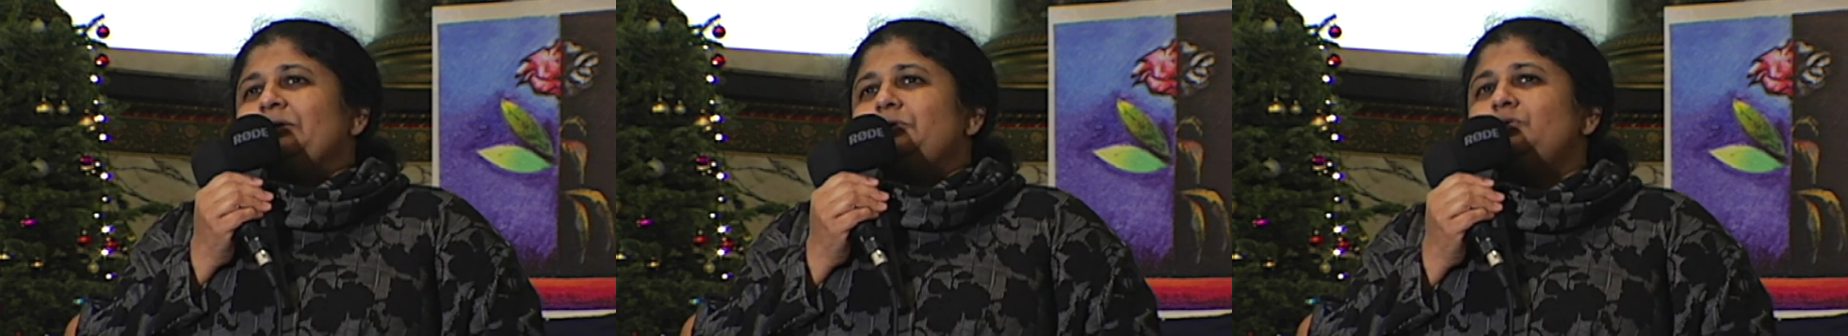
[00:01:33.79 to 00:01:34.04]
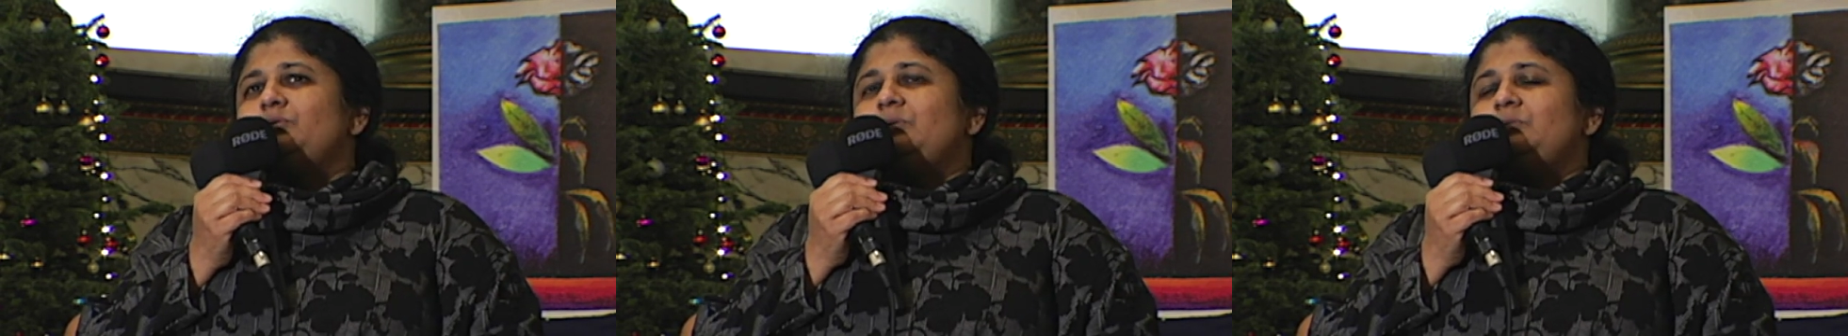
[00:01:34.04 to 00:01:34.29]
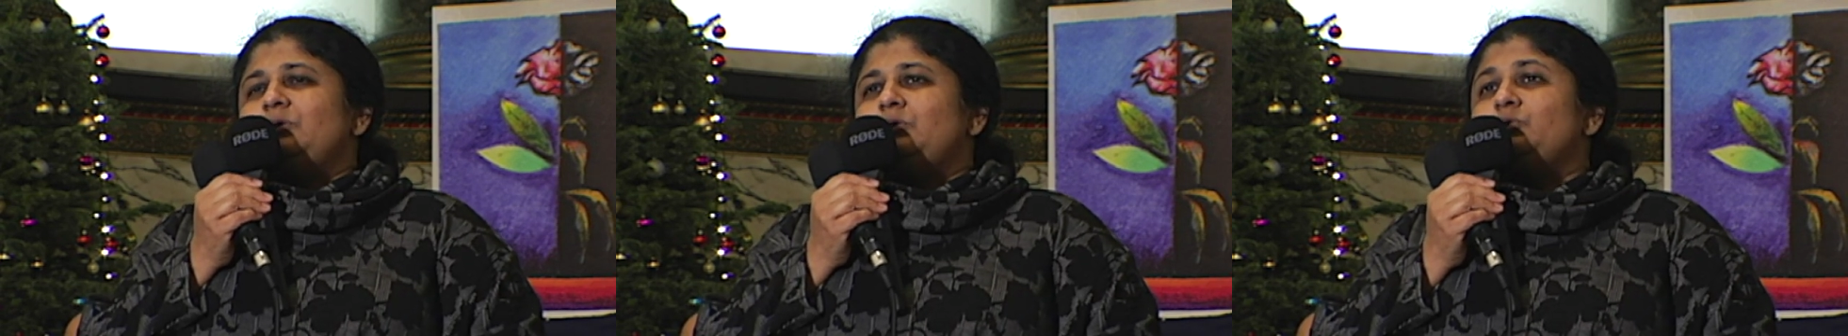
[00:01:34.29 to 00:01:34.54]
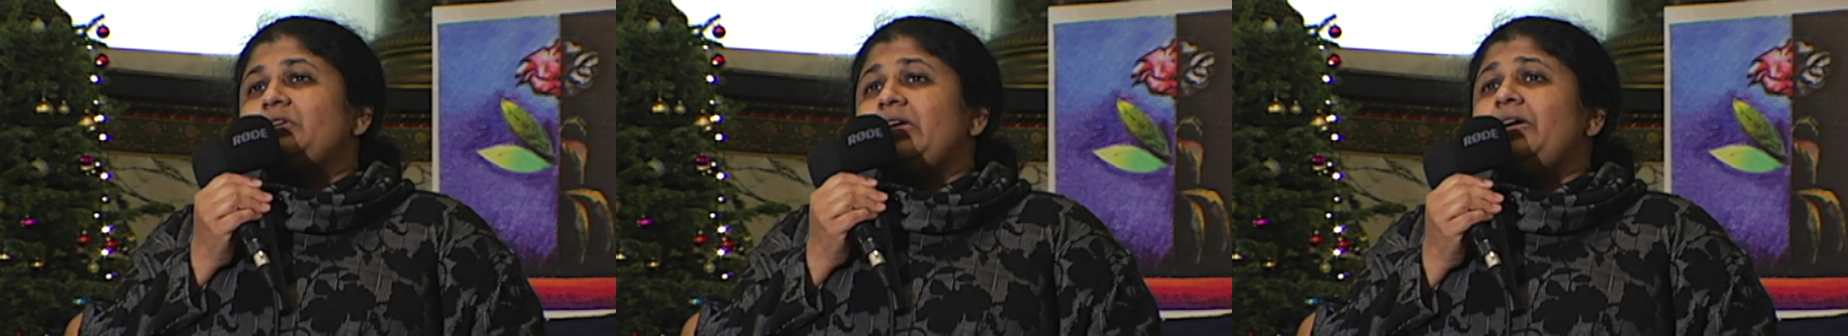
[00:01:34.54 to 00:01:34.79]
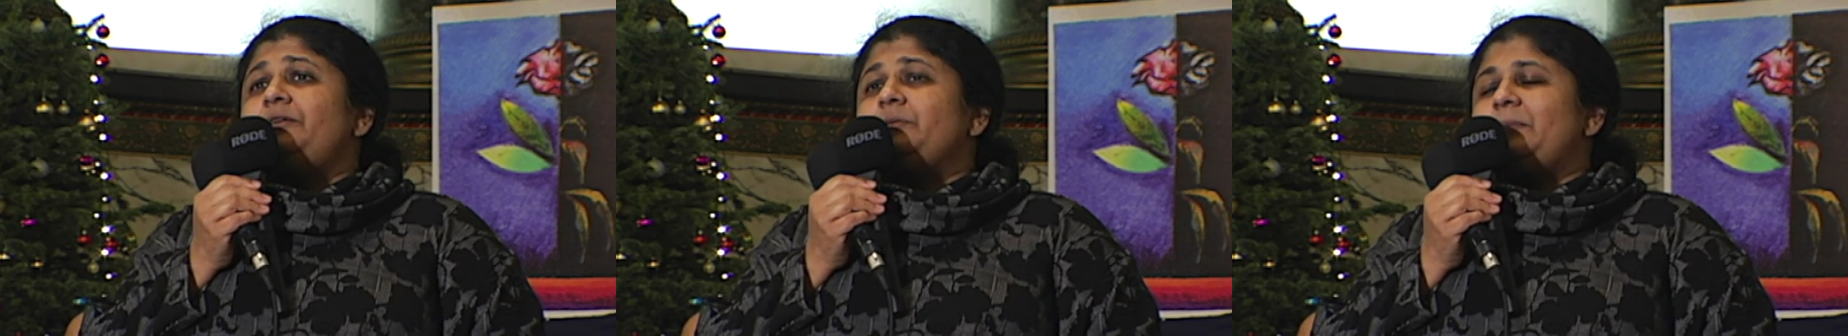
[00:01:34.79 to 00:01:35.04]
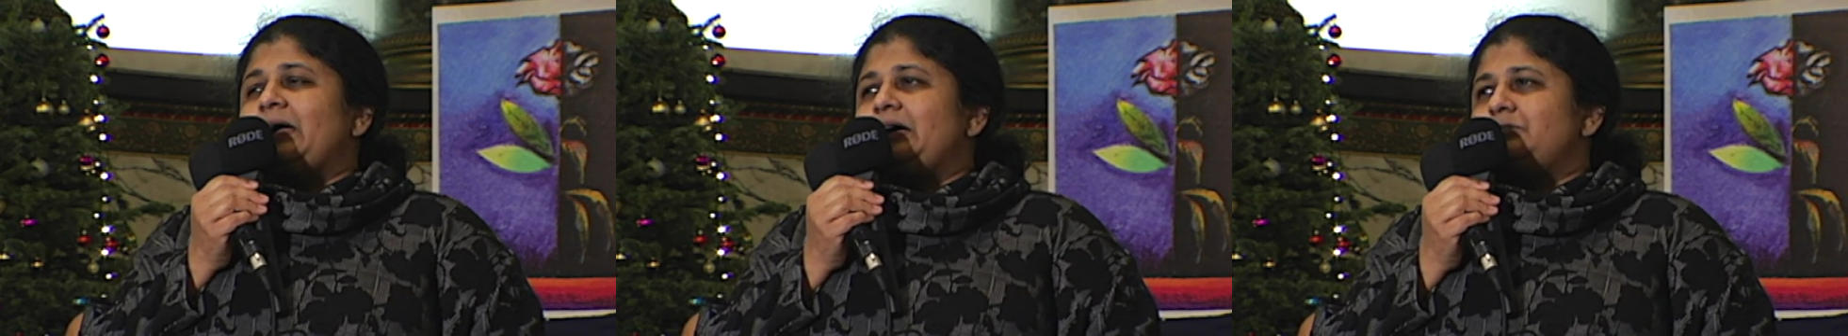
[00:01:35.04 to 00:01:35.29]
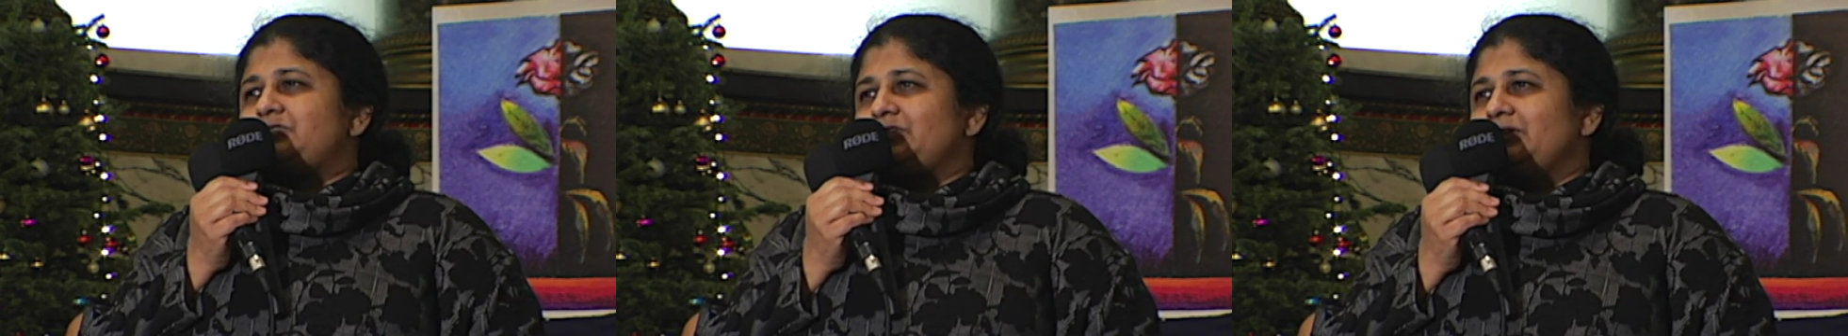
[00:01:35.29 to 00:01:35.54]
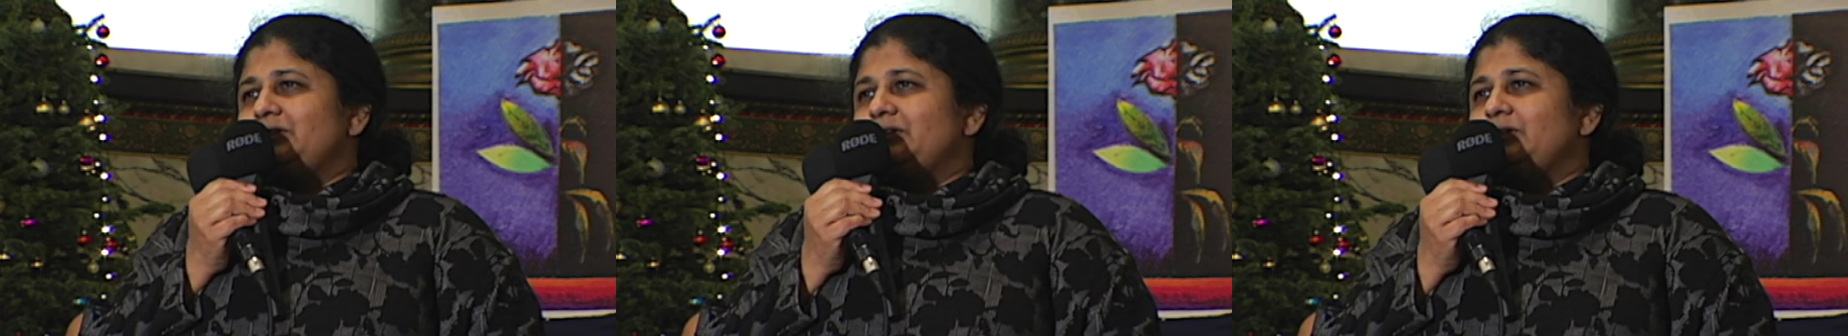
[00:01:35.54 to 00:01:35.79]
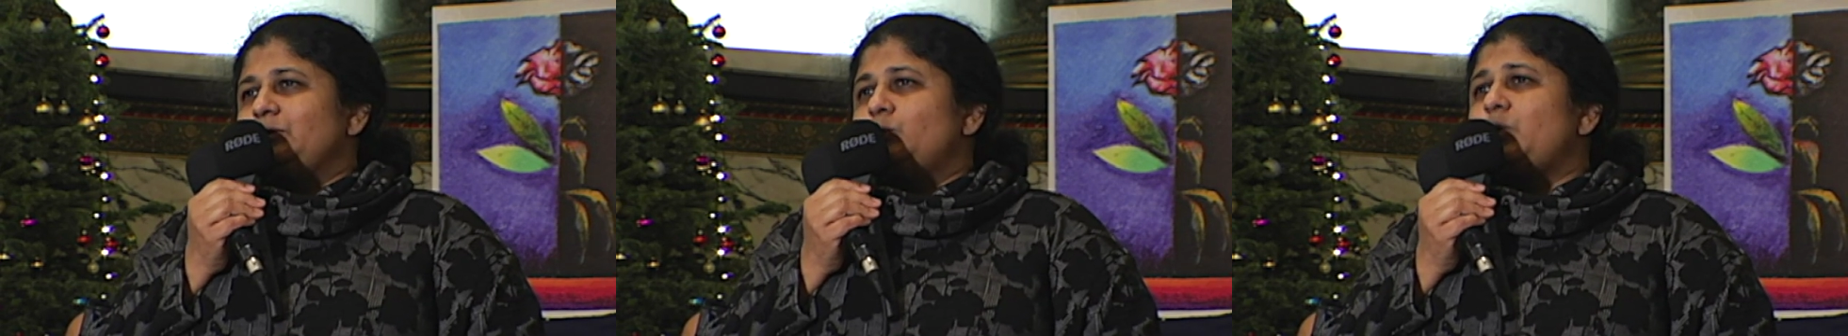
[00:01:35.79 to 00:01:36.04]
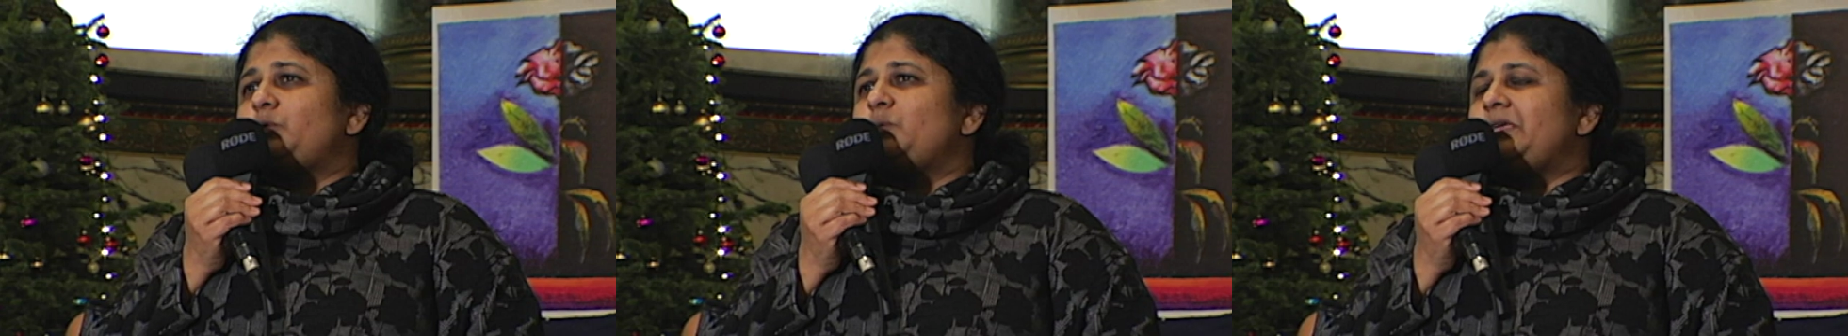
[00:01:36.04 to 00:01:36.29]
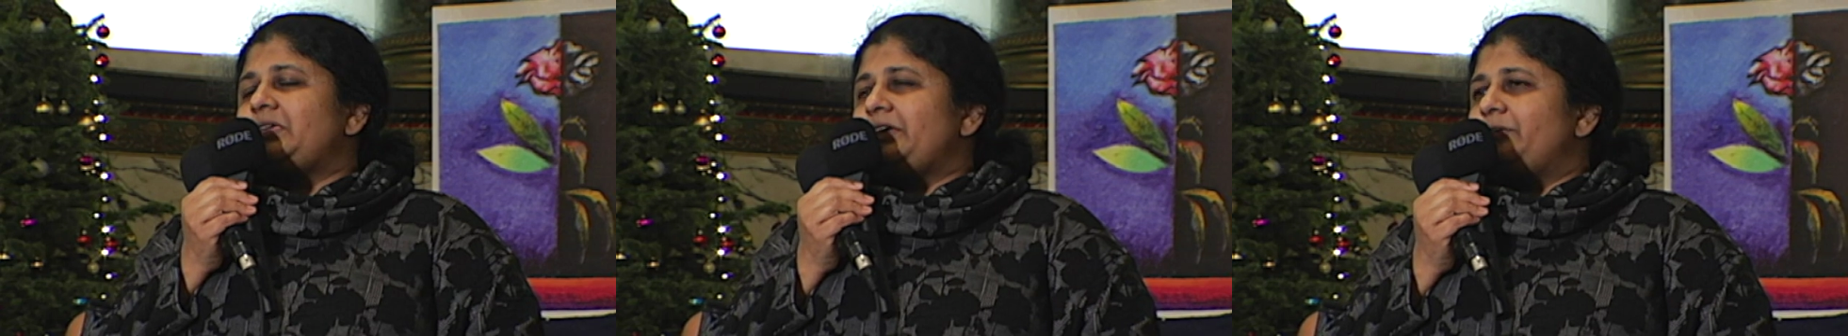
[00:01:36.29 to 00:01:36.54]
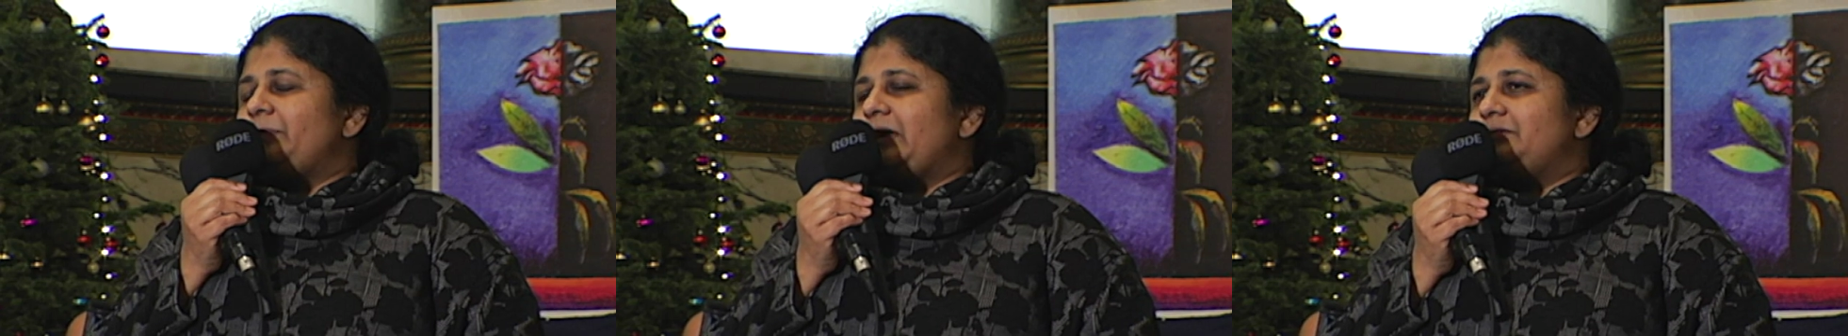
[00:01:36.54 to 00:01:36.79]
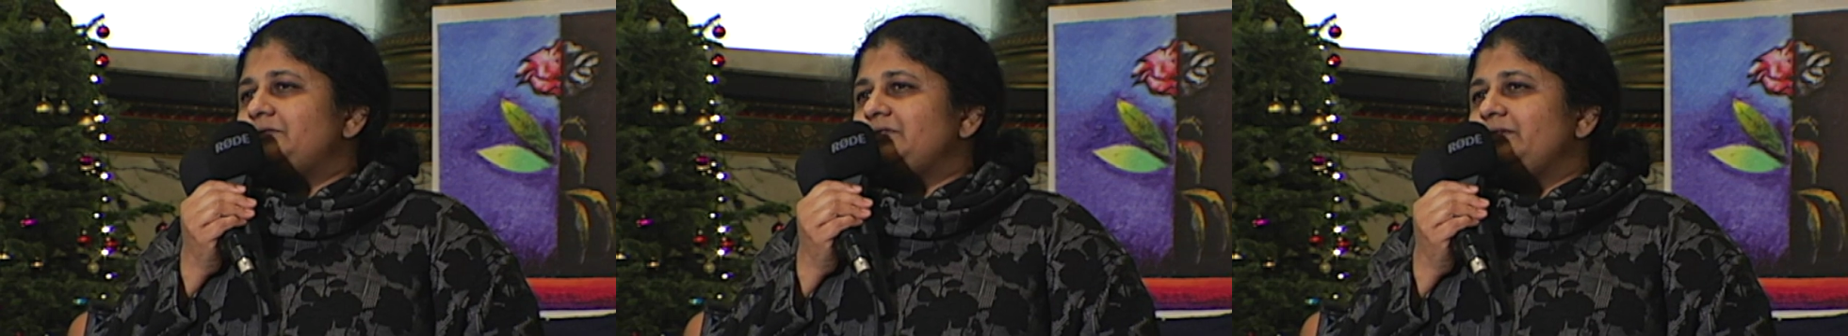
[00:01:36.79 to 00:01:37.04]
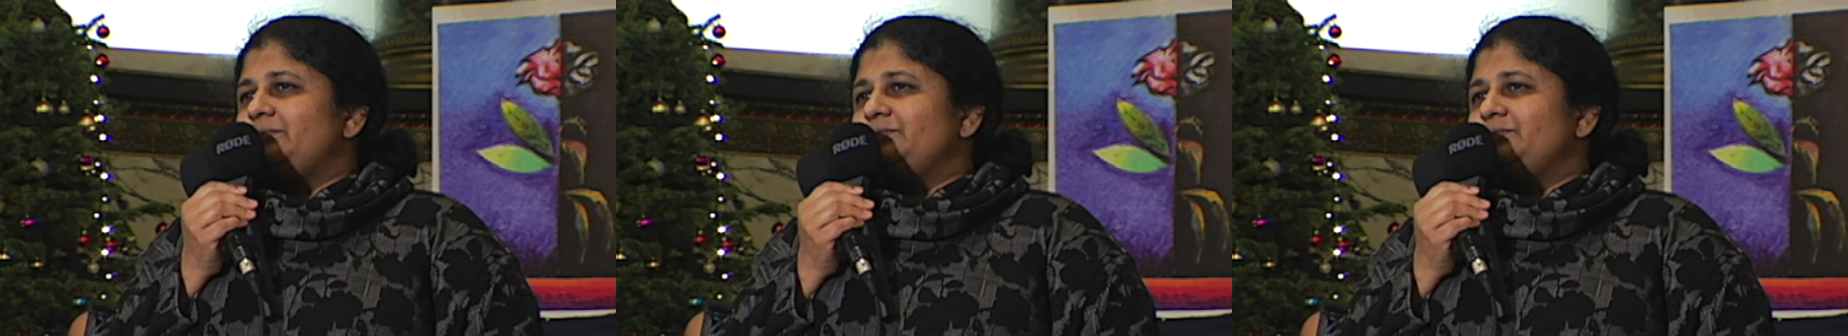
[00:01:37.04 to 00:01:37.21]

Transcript: who, who care about what we care about,